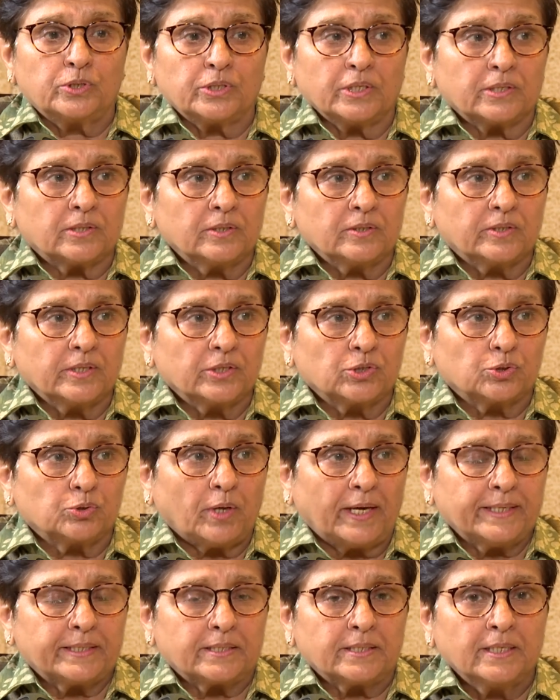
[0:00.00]
certain things
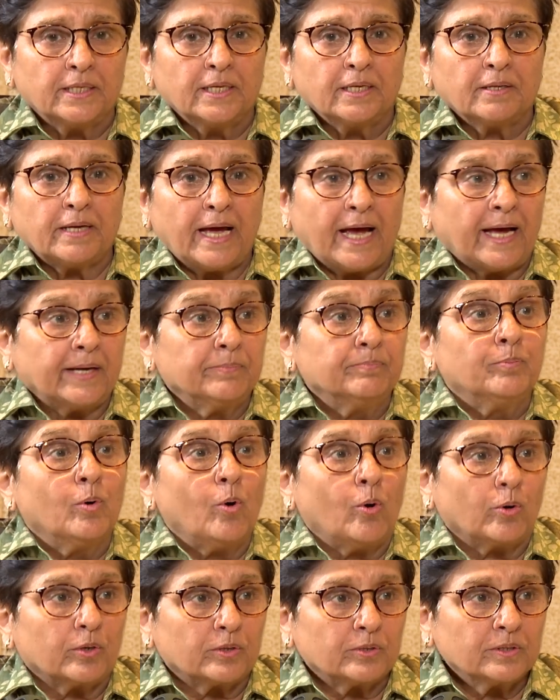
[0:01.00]
right and
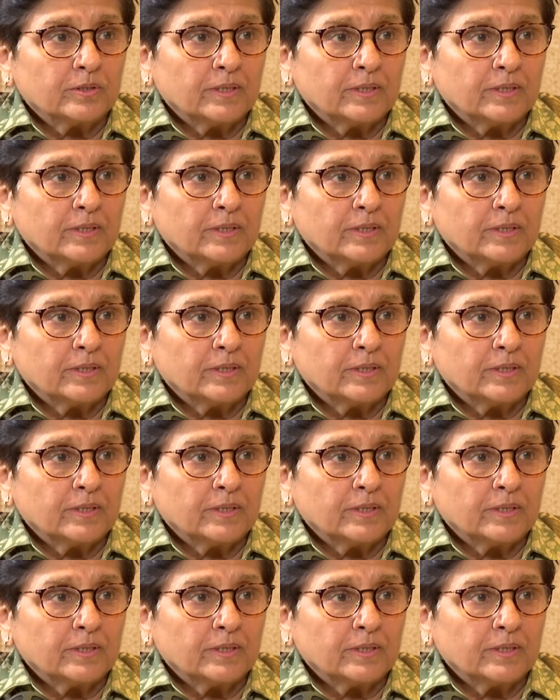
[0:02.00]
more